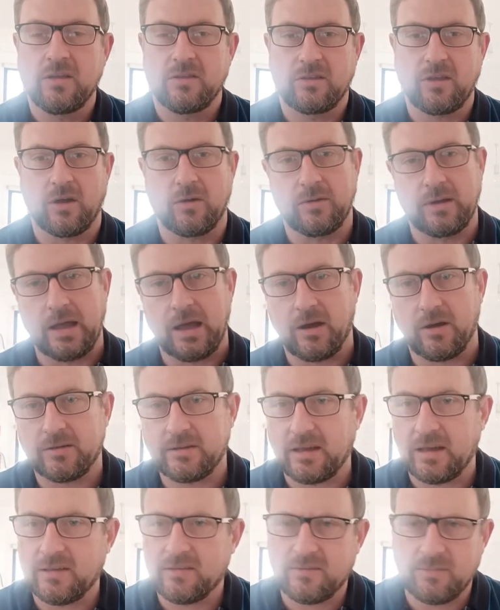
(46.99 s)
Though
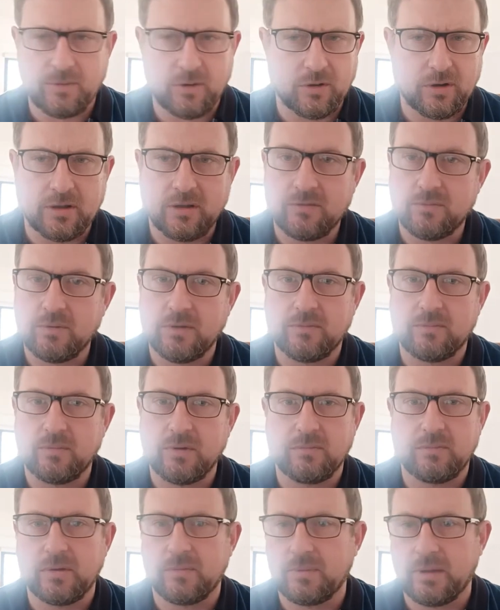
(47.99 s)
nowadays, to be honest,
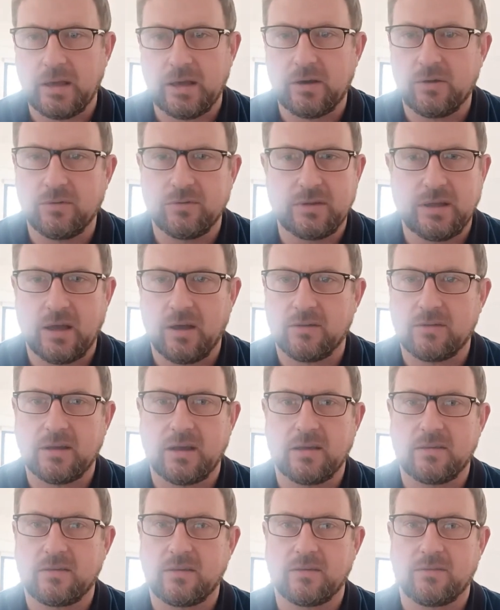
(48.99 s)
with vehicles
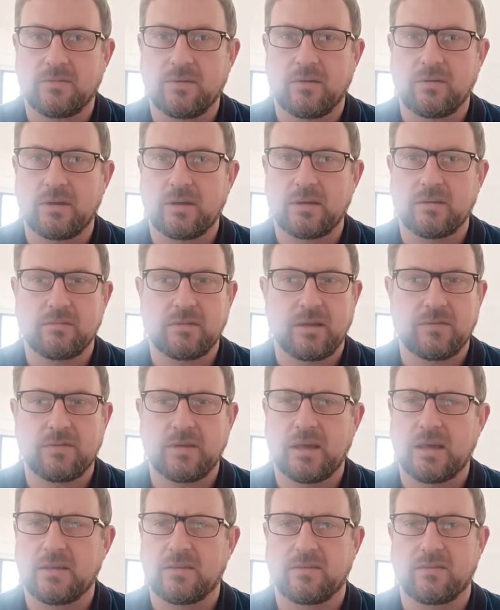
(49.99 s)
nowadays, it's very,
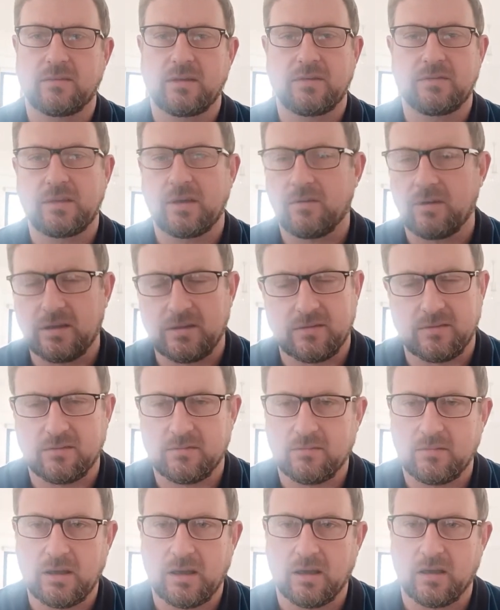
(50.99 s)
if there is
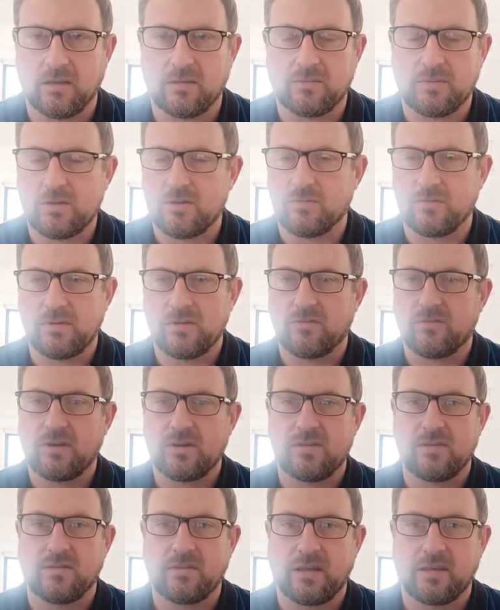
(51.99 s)
special
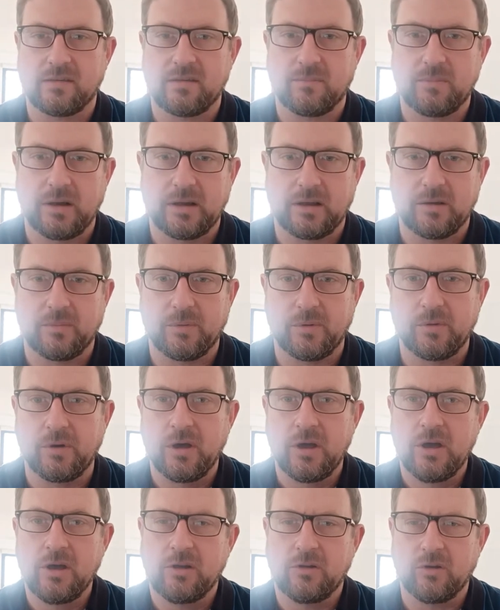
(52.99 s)
registrations tax applicable,
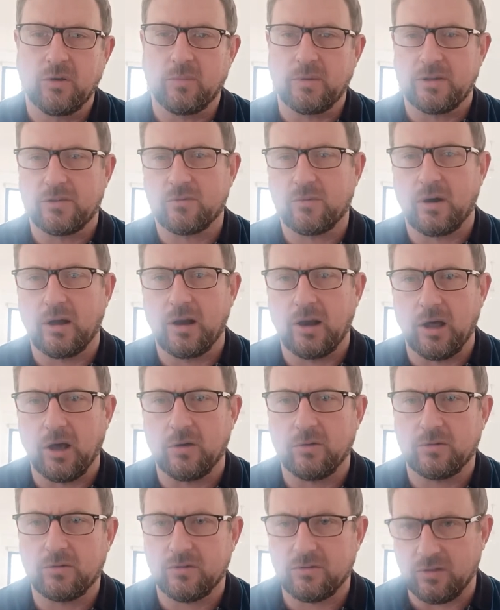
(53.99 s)
normally it's quite
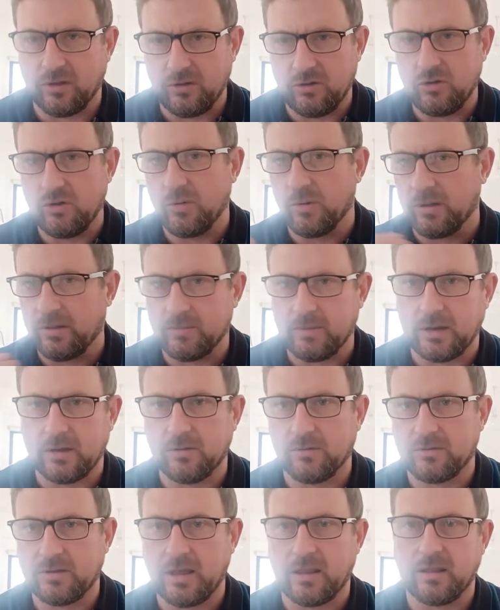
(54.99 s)
low because the newer the
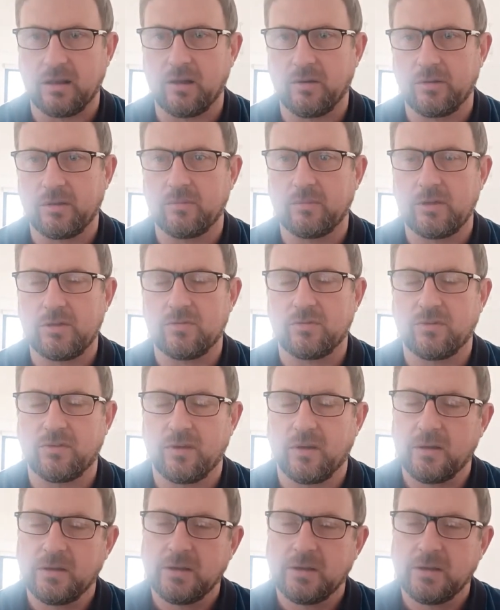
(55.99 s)
vehicles get, the lower the emissions are.